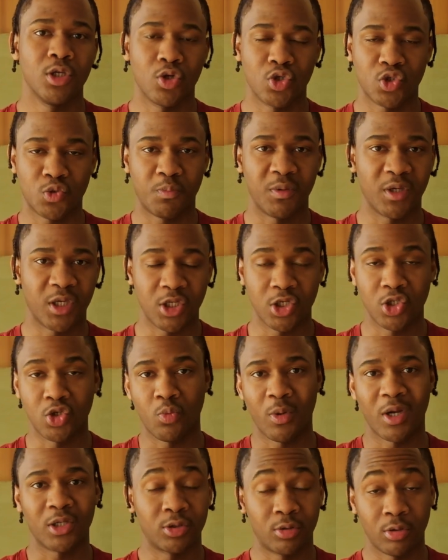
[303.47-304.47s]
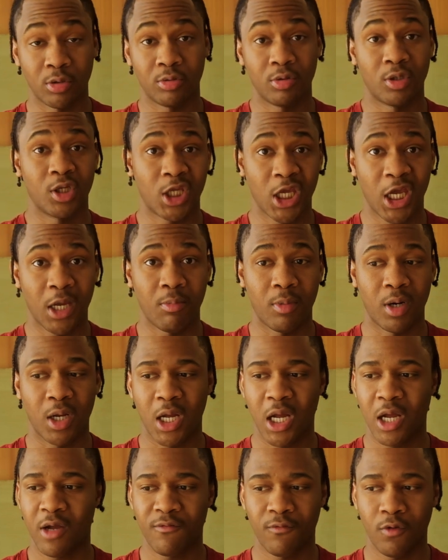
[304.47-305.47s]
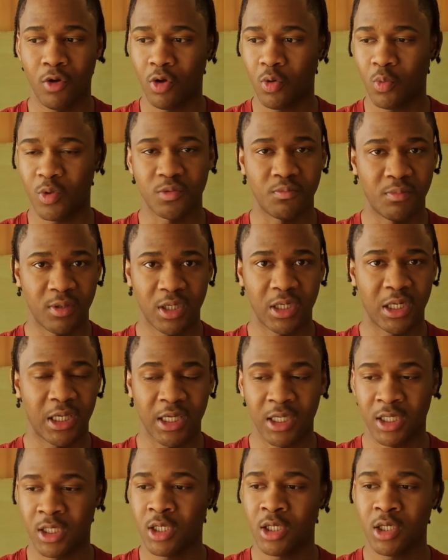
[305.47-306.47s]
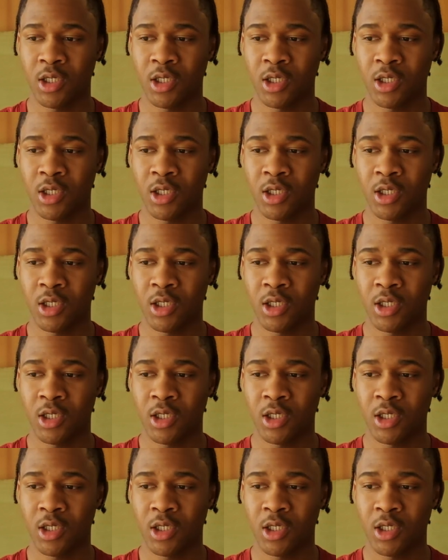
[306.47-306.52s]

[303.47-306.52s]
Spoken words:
speaking directly to the camera. I've always been like,